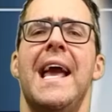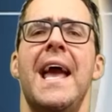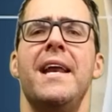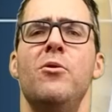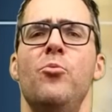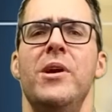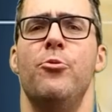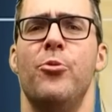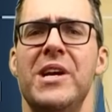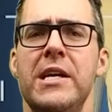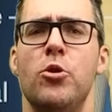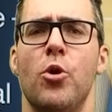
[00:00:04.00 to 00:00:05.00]
Can we
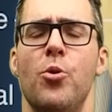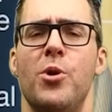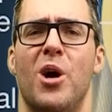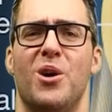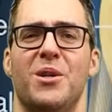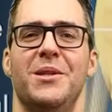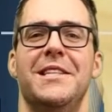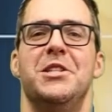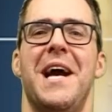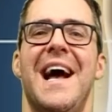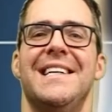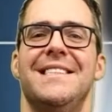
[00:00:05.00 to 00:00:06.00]
regrow
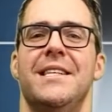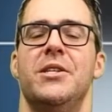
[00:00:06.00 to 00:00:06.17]
cartilage as